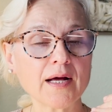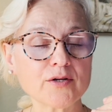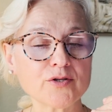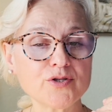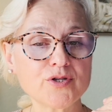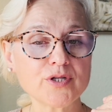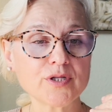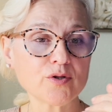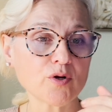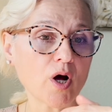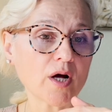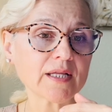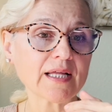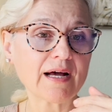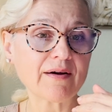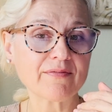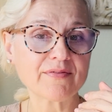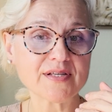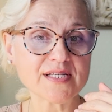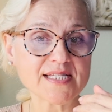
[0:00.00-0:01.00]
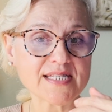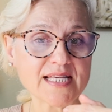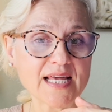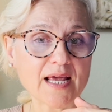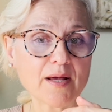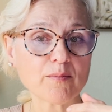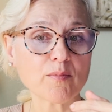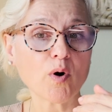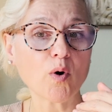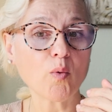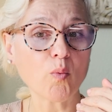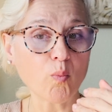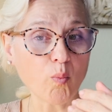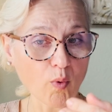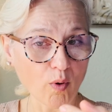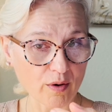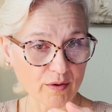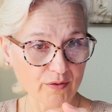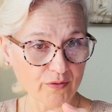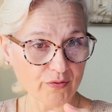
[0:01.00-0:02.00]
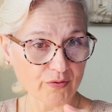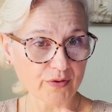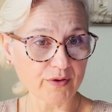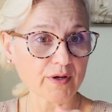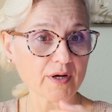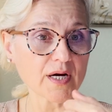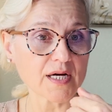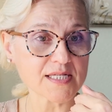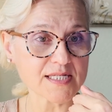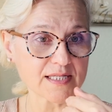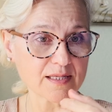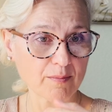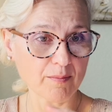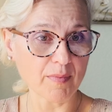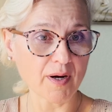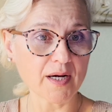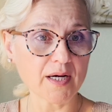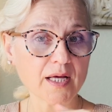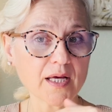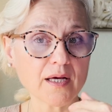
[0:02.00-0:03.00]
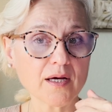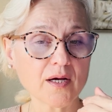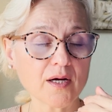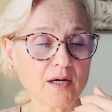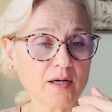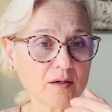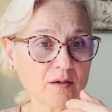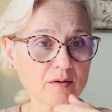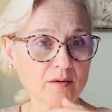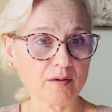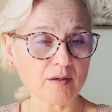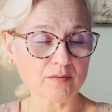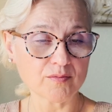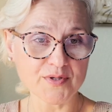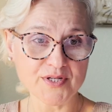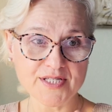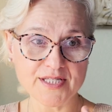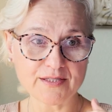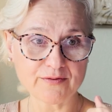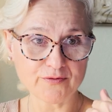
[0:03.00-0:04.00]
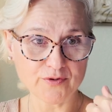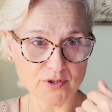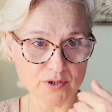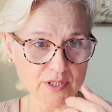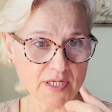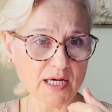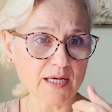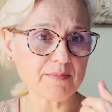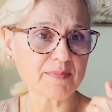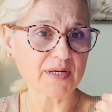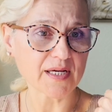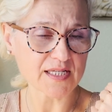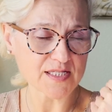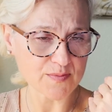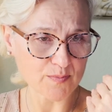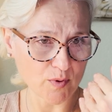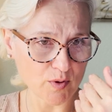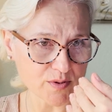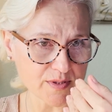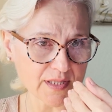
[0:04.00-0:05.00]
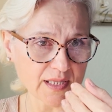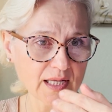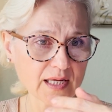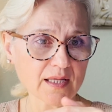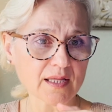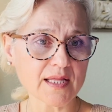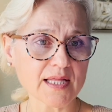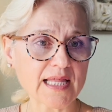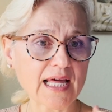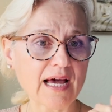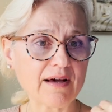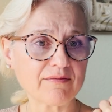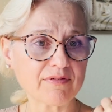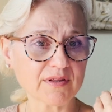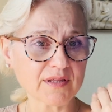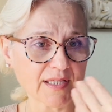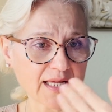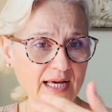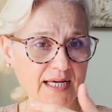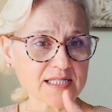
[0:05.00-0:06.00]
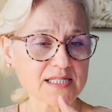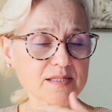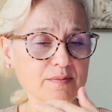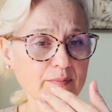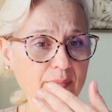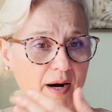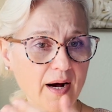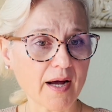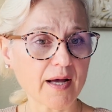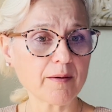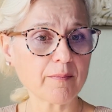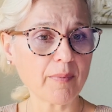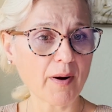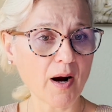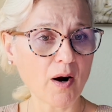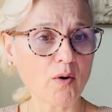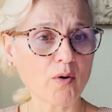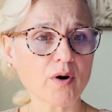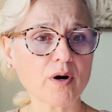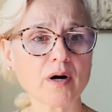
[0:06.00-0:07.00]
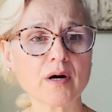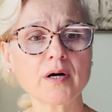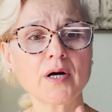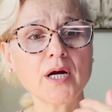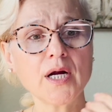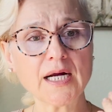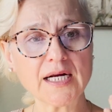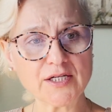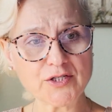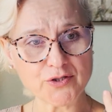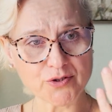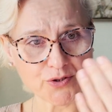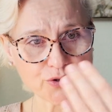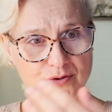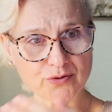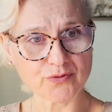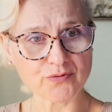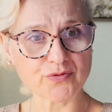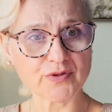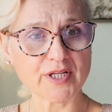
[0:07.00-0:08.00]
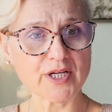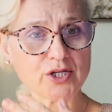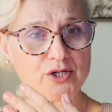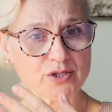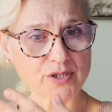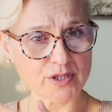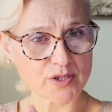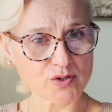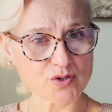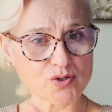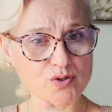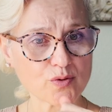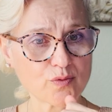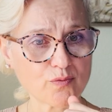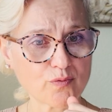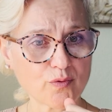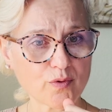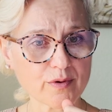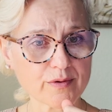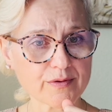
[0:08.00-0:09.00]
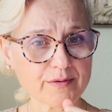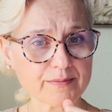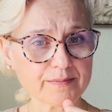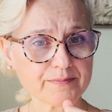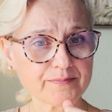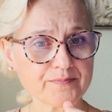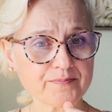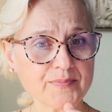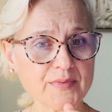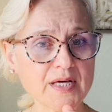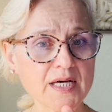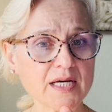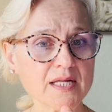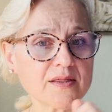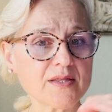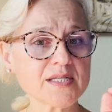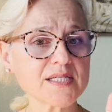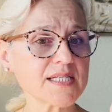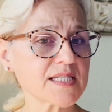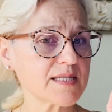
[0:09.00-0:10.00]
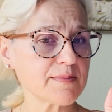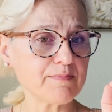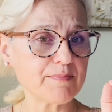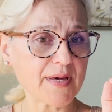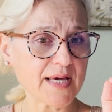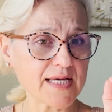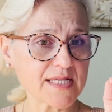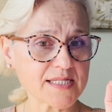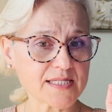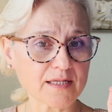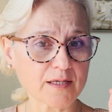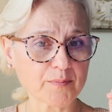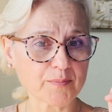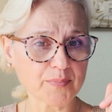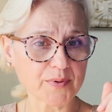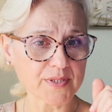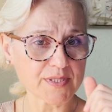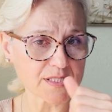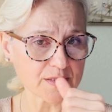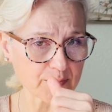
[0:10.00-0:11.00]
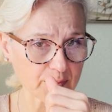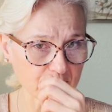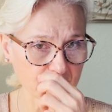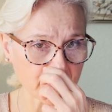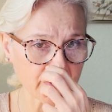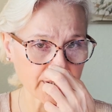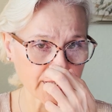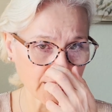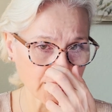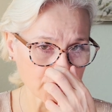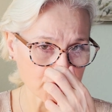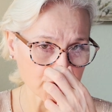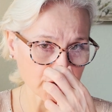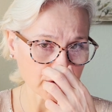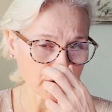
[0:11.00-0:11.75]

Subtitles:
do not have the same worth as the money received today, because most likely they have less buying power due to inflation and so forth. This is a basic principle financial